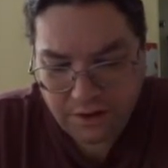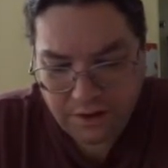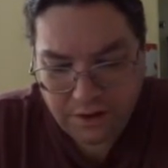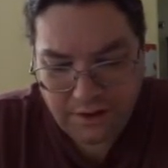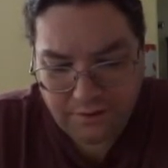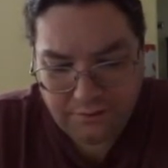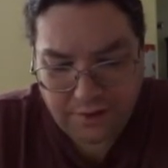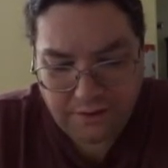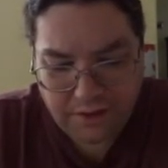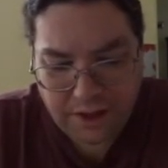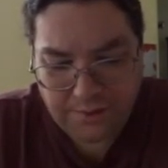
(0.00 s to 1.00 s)
And the
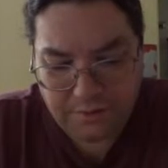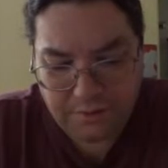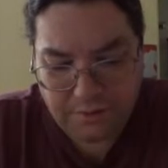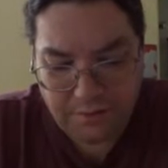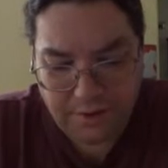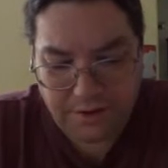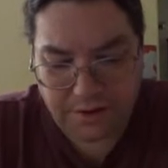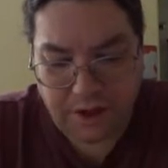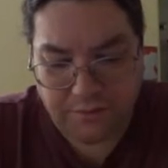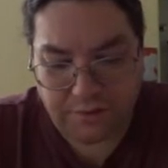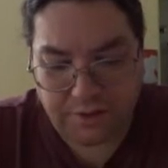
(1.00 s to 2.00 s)
file type supported by their
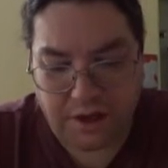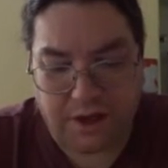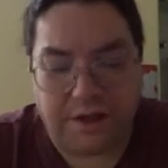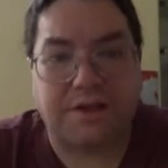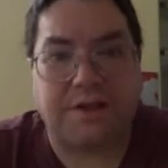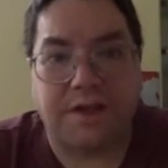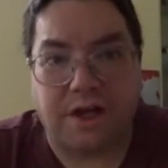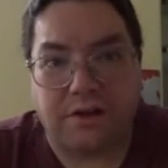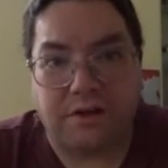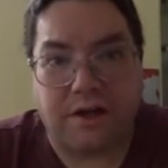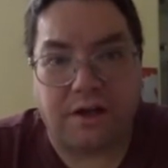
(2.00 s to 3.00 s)
software is
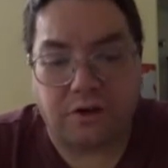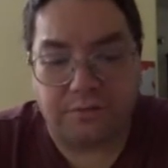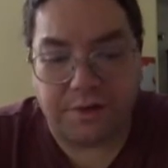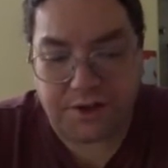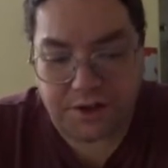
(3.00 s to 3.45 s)
.stl and .obj.